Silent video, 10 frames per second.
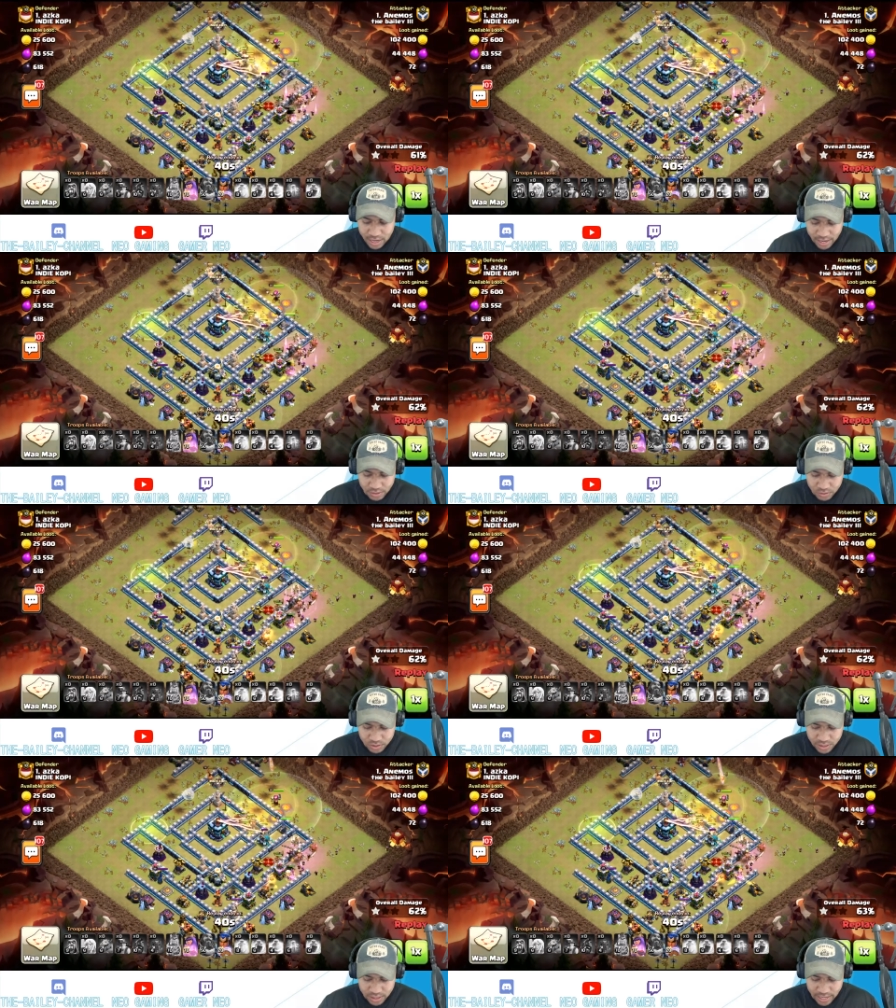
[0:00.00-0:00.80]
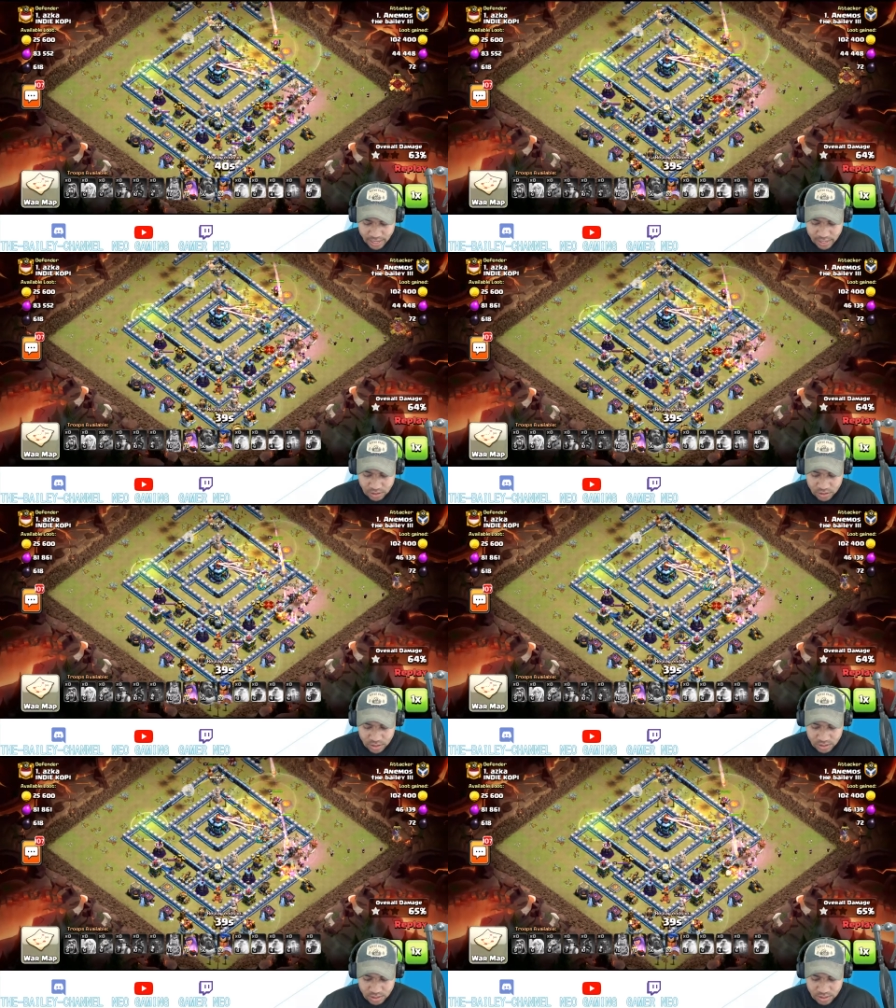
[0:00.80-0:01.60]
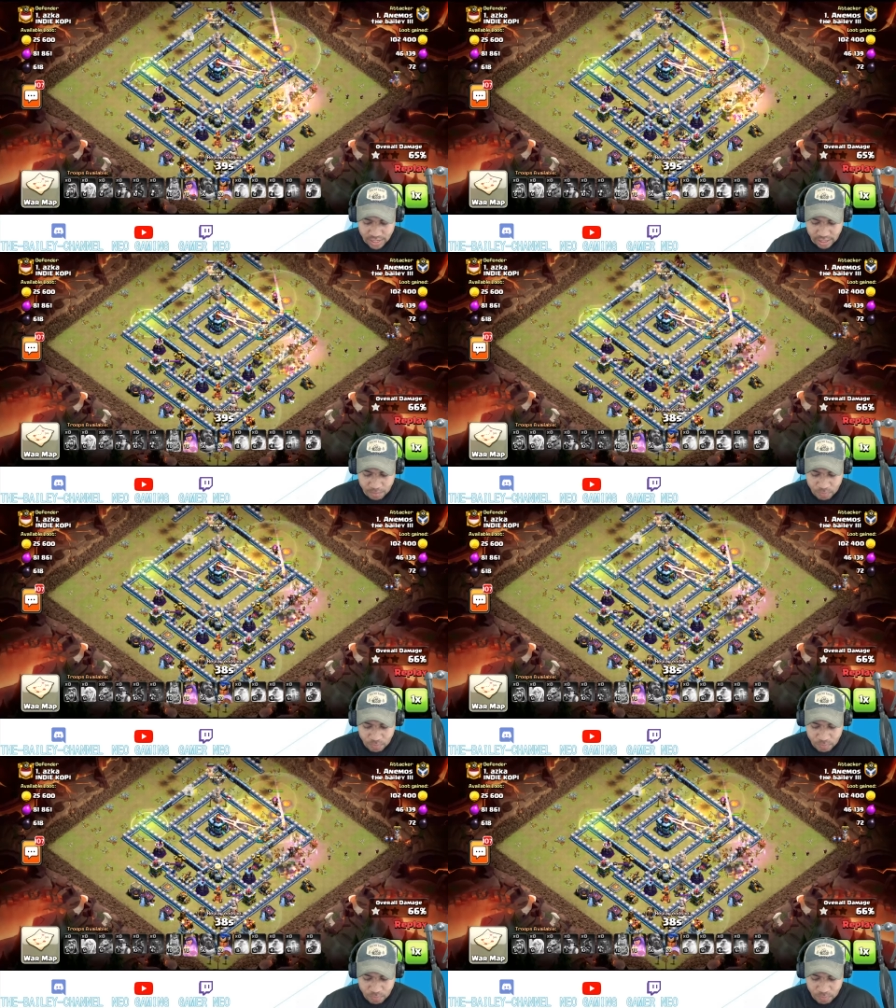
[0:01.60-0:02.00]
and you'll see that here in just a sec.